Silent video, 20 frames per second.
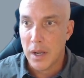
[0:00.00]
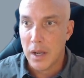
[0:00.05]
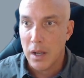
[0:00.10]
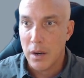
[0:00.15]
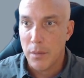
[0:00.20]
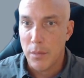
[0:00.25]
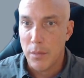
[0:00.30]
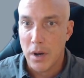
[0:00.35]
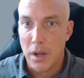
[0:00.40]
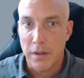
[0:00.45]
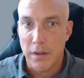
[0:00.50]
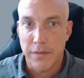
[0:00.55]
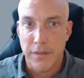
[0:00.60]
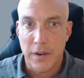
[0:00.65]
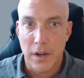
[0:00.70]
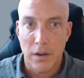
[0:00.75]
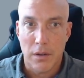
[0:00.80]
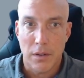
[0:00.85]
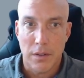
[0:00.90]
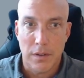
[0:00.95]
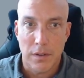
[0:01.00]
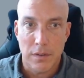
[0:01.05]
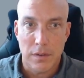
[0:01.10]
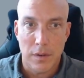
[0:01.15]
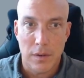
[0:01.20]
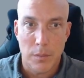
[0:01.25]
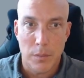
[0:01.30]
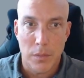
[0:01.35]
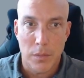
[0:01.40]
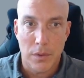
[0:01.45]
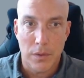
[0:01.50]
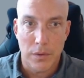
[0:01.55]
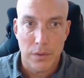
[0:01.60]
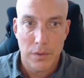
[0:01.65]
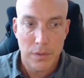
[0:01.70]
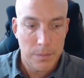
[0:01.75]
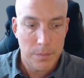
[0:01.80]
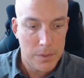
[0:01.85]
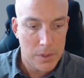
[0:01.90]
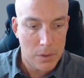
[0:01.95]
to modify all the symbols.
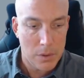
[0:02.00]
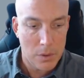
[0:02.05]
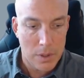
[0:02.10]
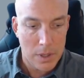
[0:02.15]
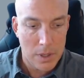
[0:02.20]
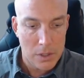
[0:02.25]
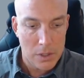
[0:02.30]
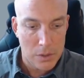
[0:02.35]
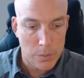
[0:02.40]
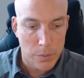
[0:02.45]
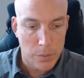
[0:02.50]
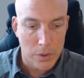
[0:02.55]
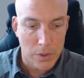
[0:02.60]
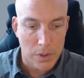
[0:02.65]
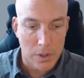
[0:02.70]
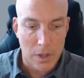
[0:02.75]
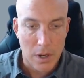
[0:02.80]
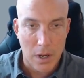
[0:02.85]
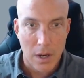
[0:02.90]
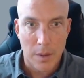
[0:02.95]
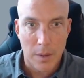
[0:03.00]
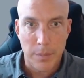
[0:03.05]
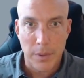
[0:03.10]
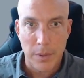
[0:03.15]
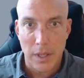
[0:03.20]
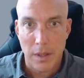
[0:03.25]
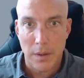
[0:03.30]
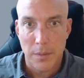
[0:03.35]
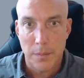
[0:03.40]
So I just put copy